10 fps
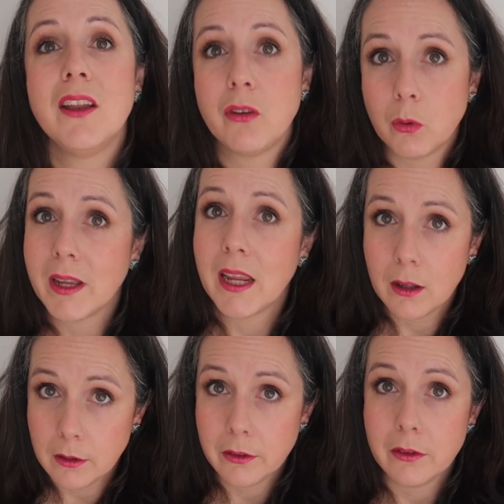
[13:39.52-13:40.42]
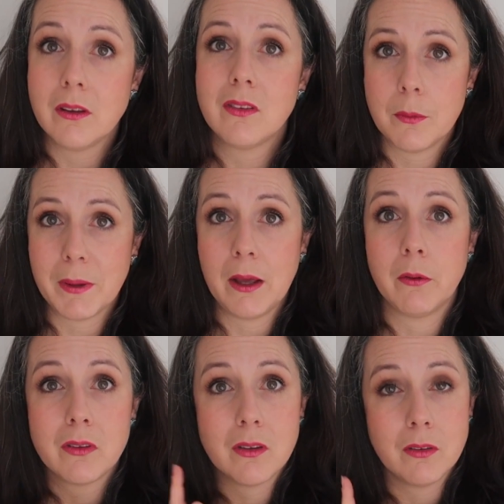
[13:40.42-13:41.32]
don't include seam
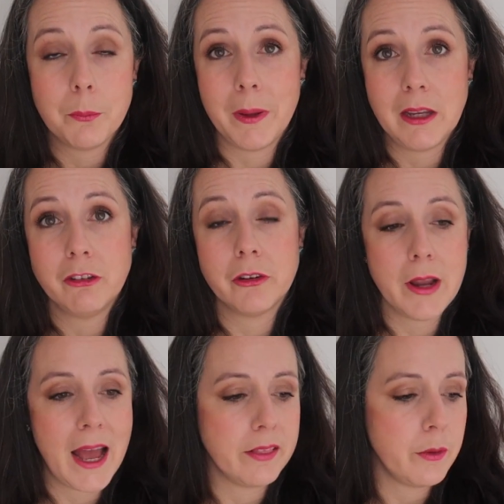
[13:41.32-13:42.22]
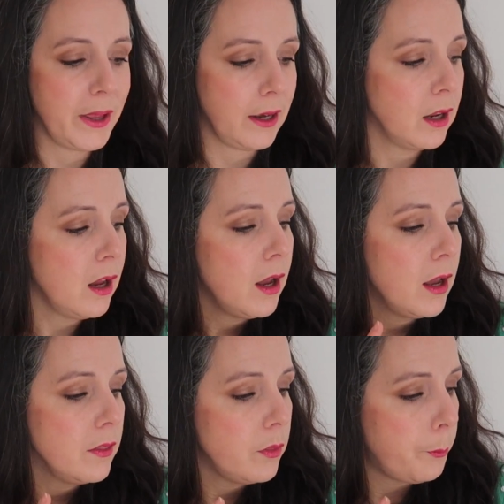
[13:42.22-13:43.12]
allowances. Make sure you add them in.
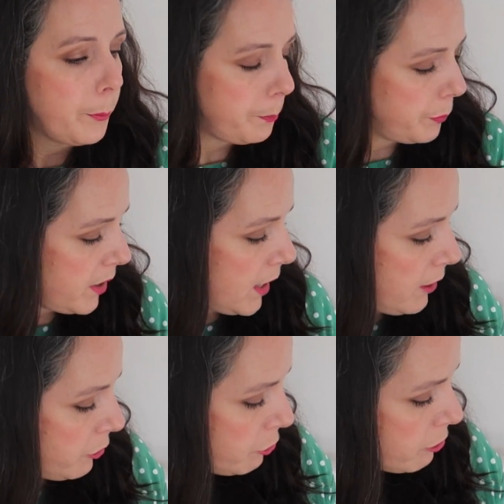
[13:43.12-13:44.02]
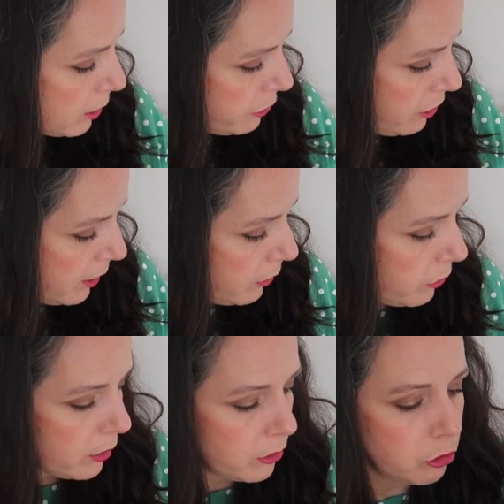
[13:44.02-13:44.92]
The, the
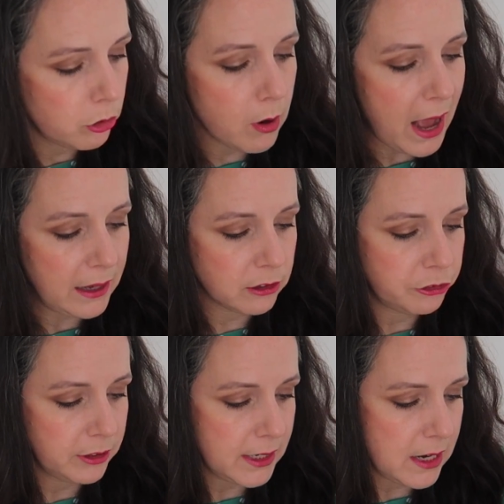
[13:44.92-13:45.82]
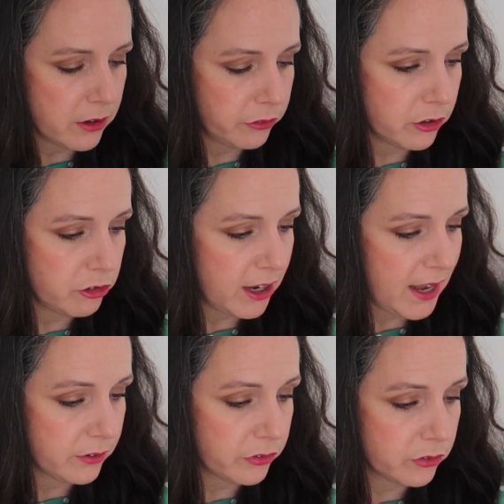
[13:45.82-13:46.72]
instructions do actually
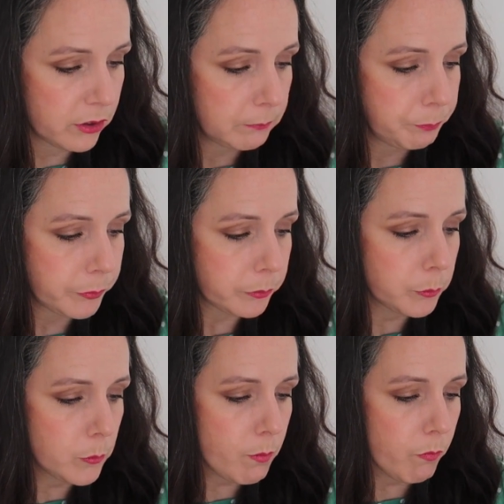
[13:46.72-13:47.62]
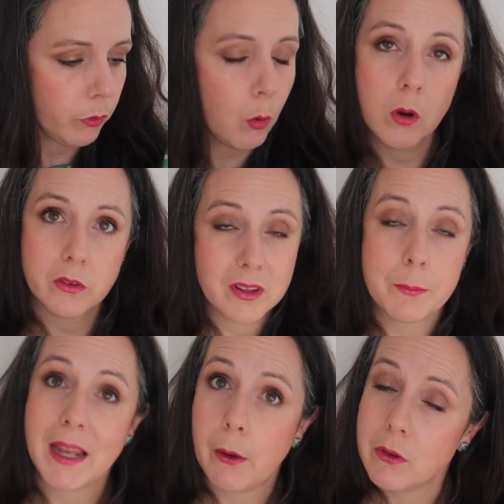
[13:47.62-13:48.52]
suggest what
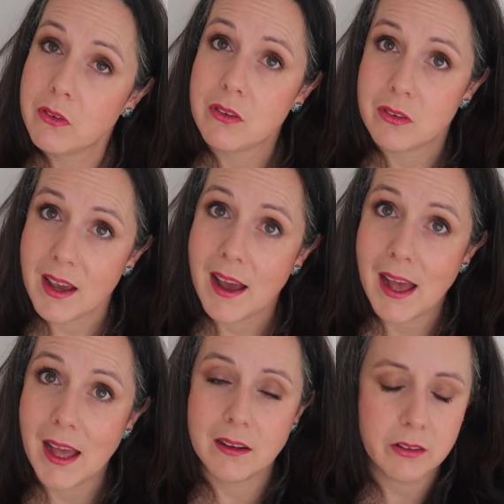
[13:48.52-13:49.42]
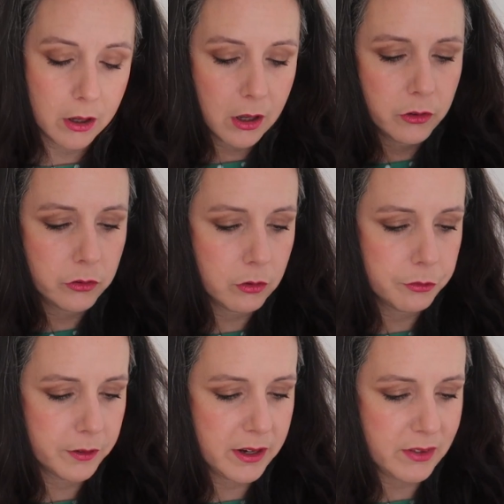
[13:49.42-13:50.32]
seam allowances to add. So
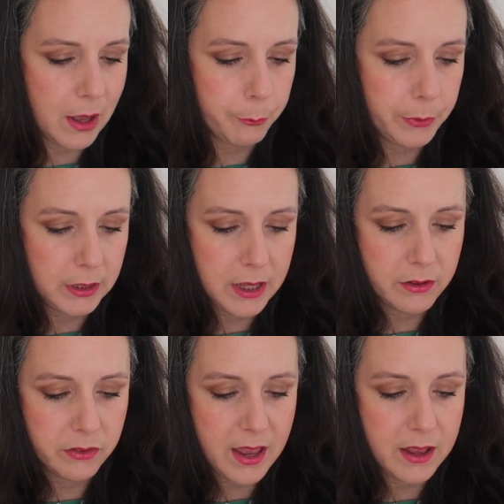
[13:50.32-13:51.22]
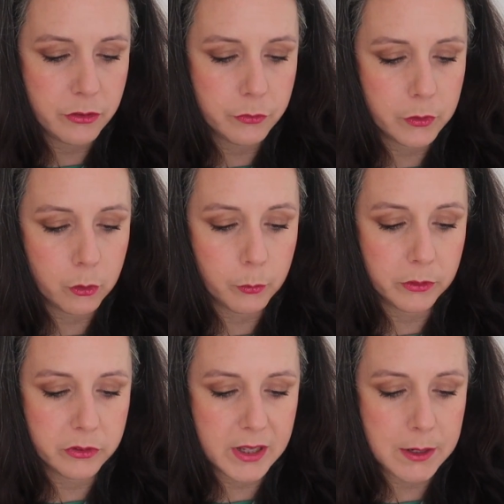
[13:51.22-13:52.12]
for example, it says for
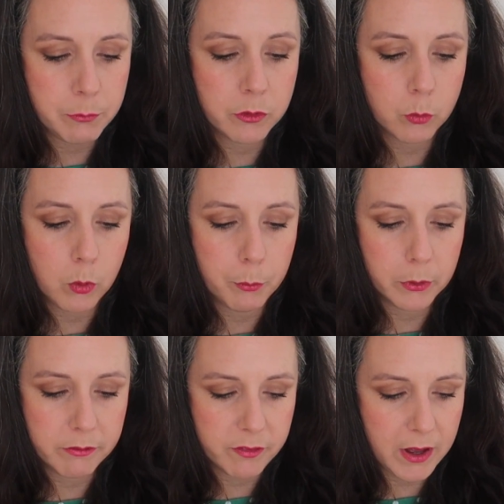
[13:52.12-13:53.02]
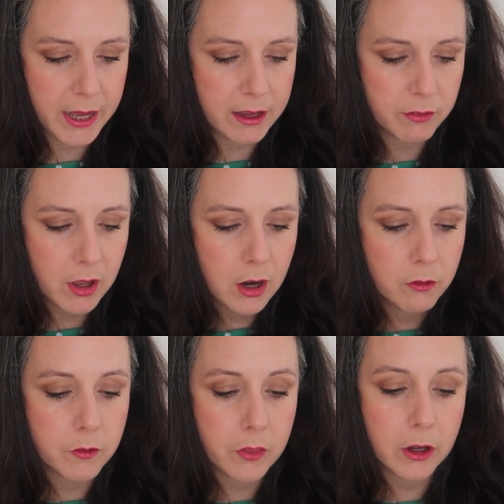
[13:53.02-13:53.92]
normal seams one point five,
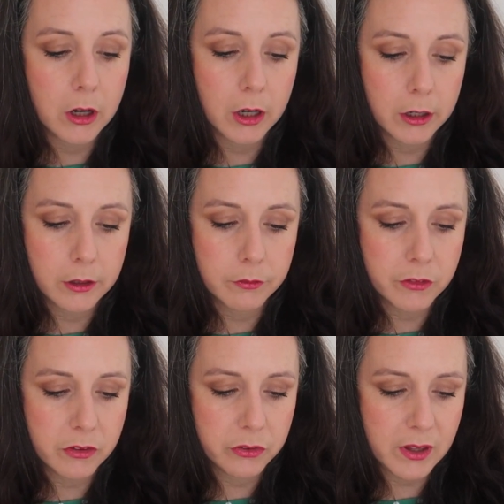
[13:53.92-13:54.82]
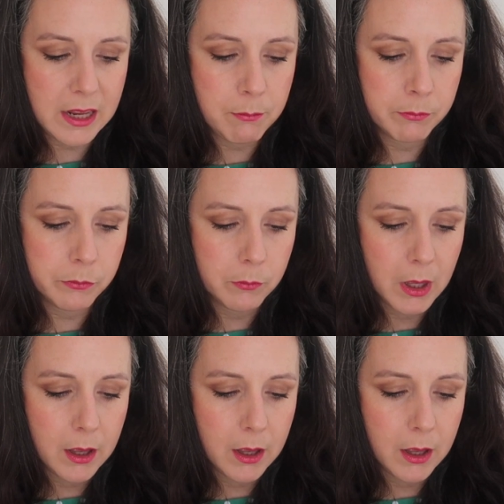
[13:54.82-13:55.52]
for the curved seam